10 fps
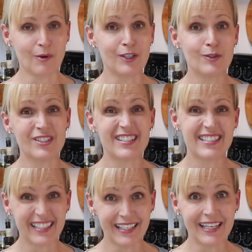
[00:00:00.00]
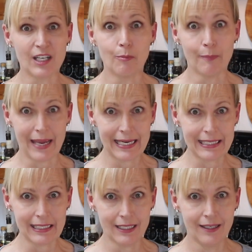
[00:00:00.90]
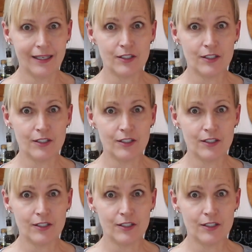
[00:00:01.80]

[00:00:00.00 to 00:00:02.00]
where you just stick it in a baggie.